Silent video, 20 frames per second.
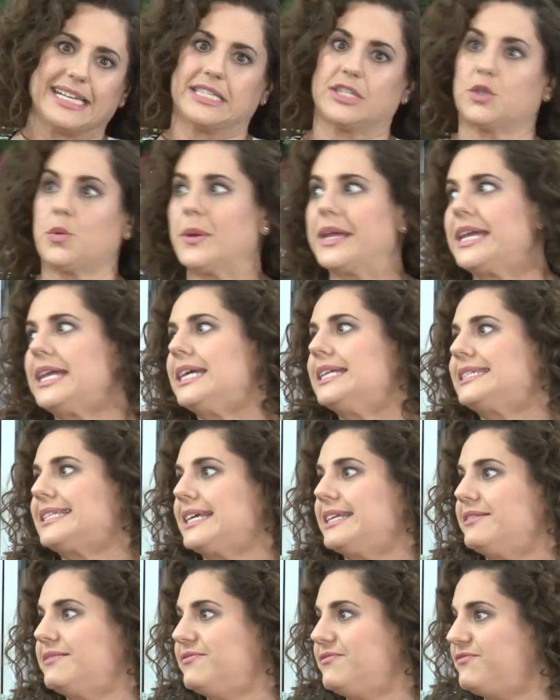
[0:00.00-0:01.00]
us tweets
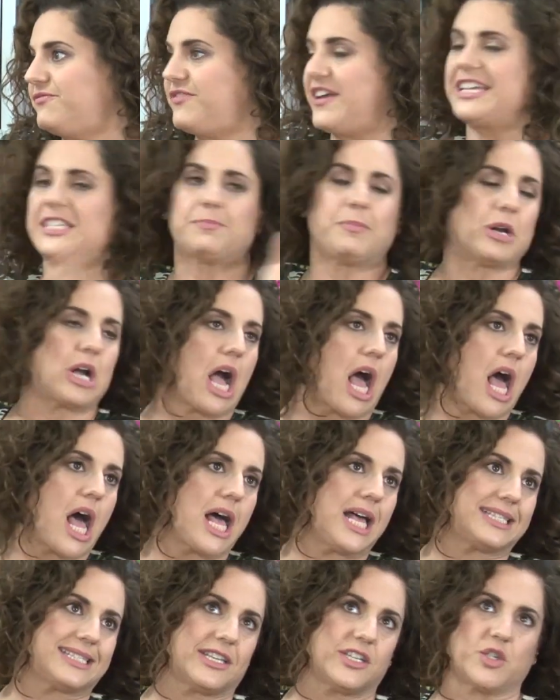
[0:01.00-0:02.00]
and Facebook
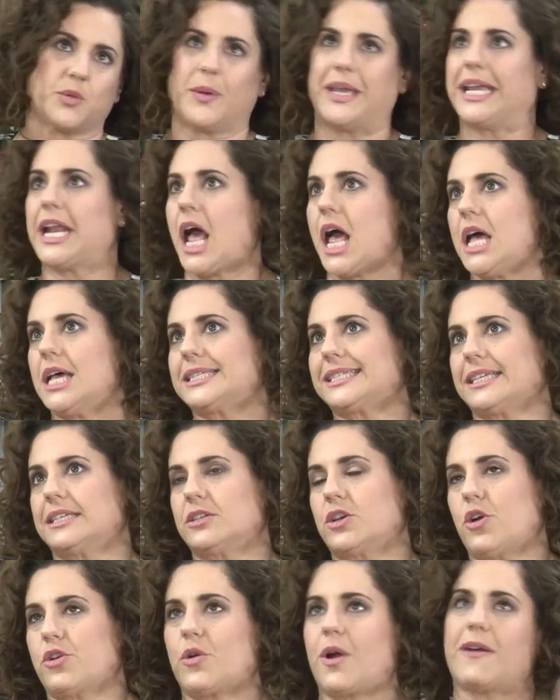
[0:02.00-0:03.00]
us and tweet us
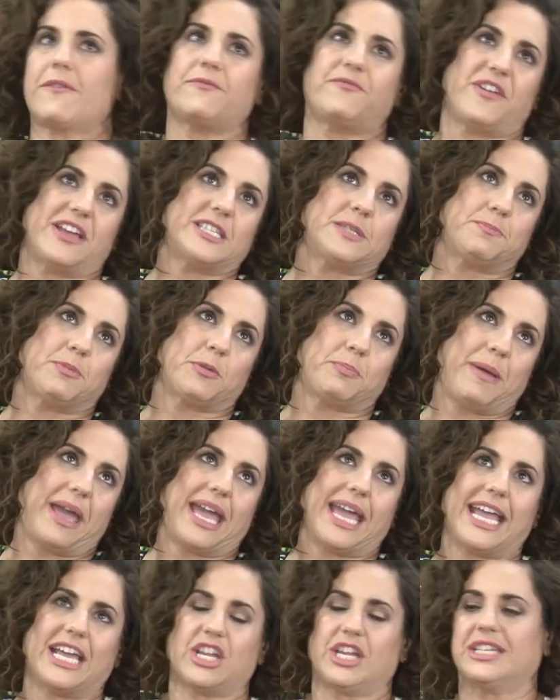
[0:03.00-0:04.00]
and go to our Facebook
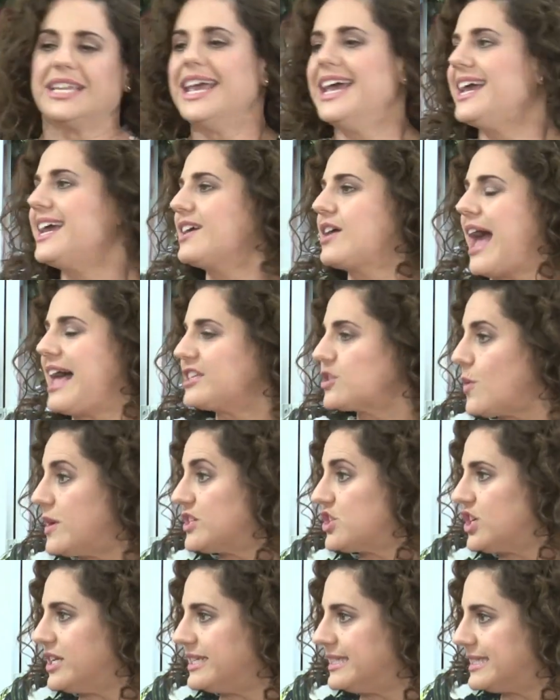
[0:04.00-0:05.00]
page and ask
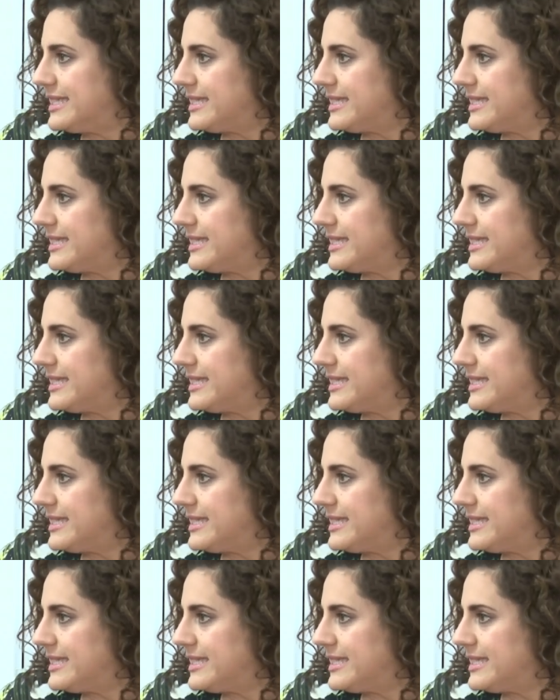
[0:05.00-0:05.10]
questions.